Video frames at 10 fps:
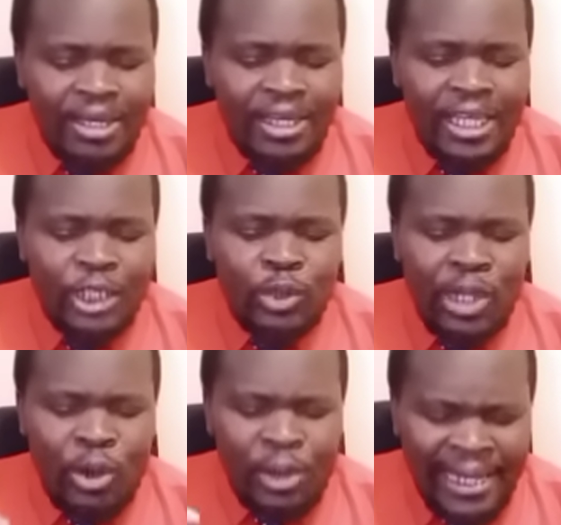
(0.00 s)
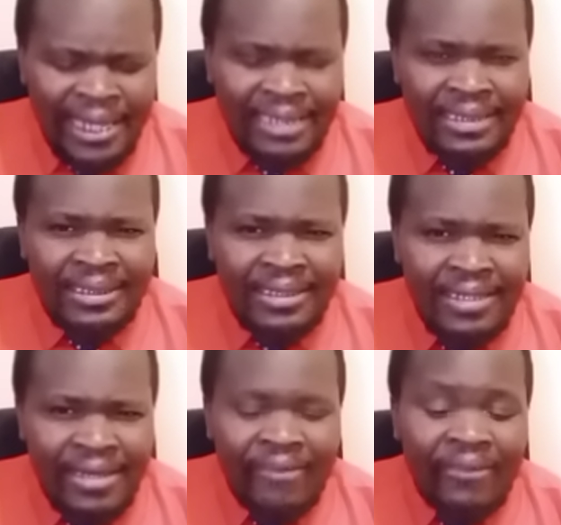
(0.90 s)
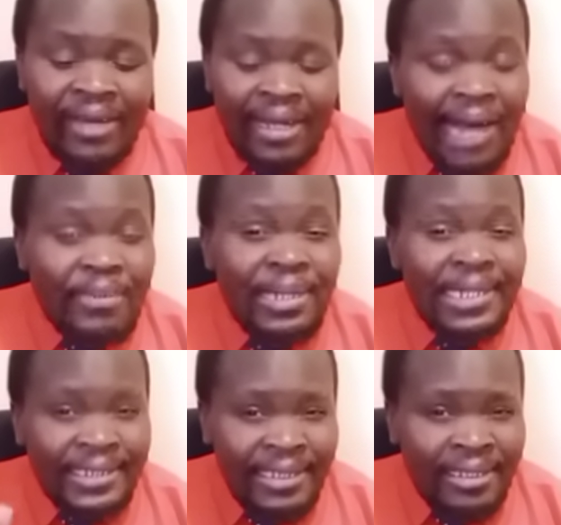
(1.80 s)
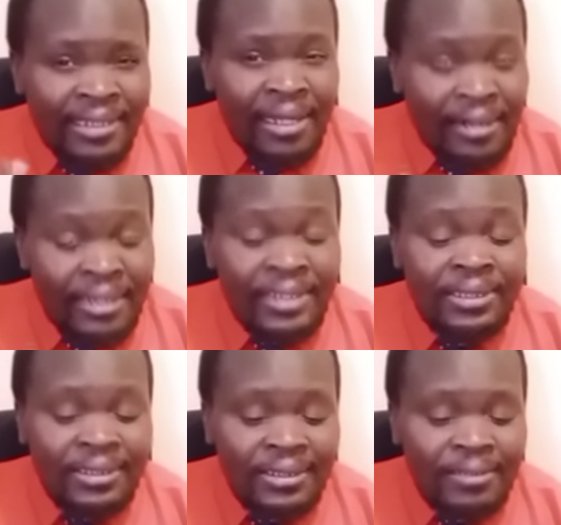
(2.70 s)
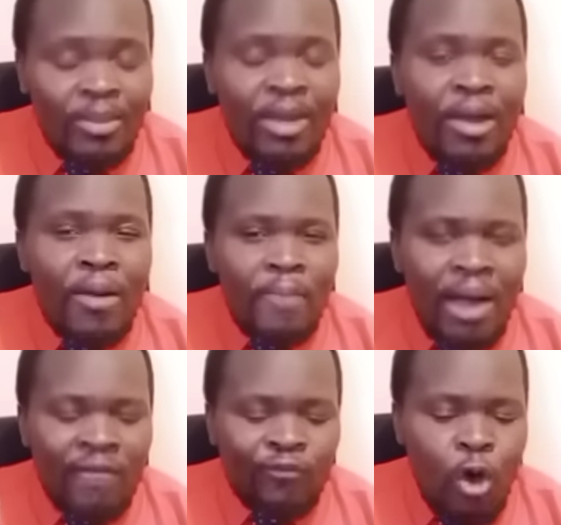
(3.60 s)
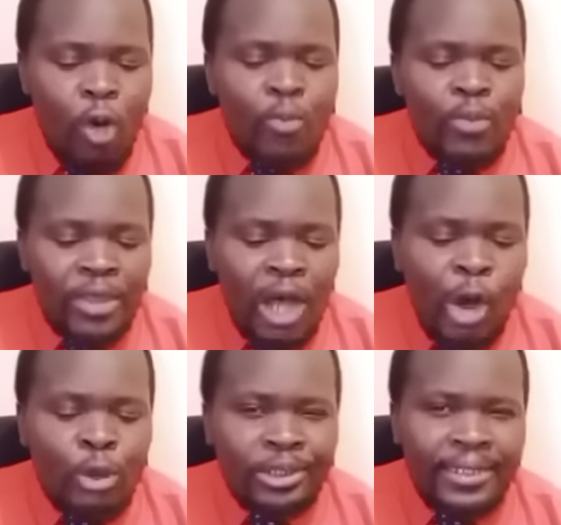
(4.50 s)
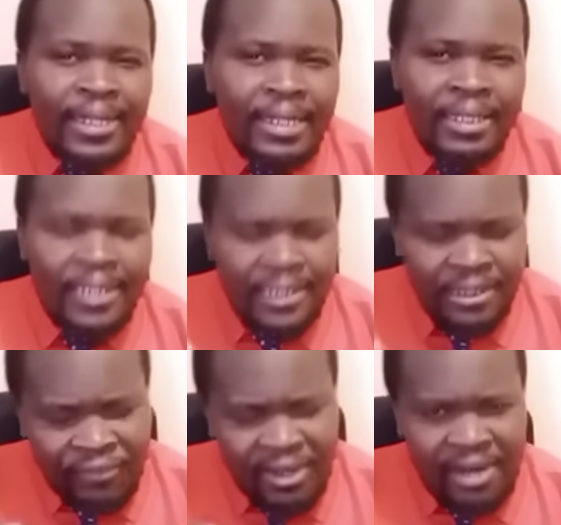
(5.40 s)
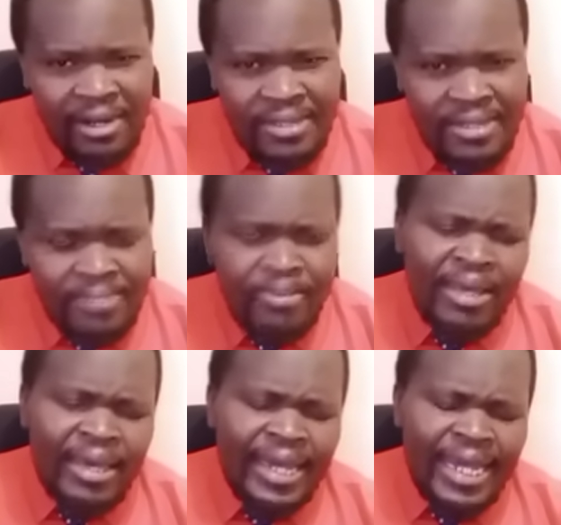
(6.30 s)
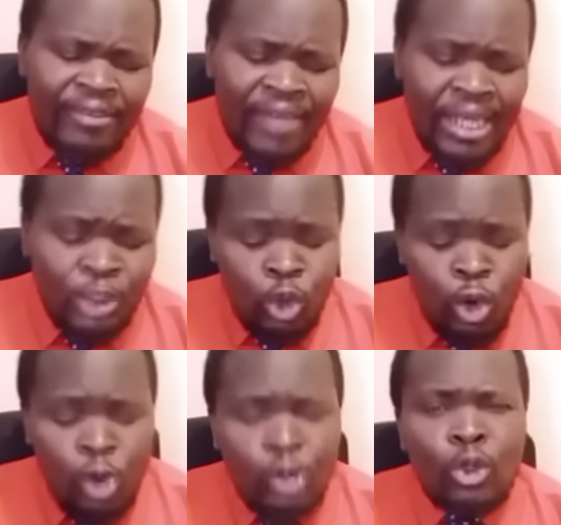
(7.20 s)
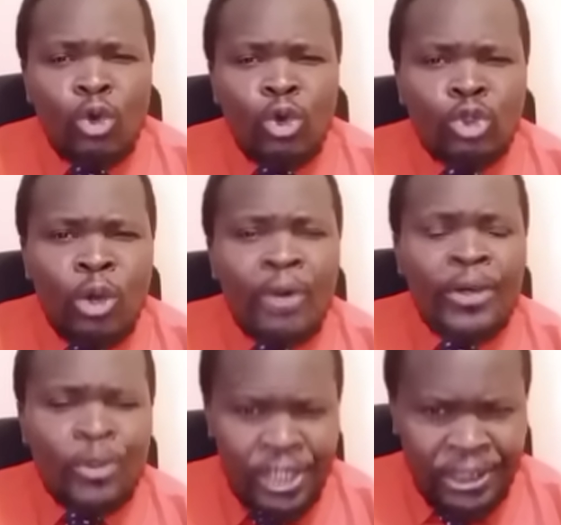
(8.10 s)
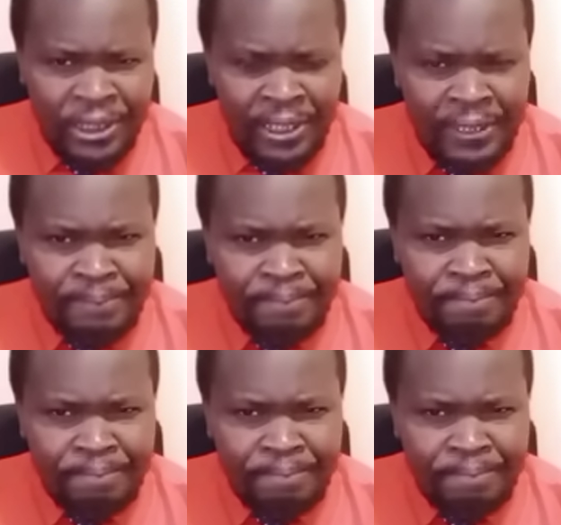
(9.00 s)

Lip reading: he should now let the cabinet secretaries perform without any interference. And that should also go to our judiciary.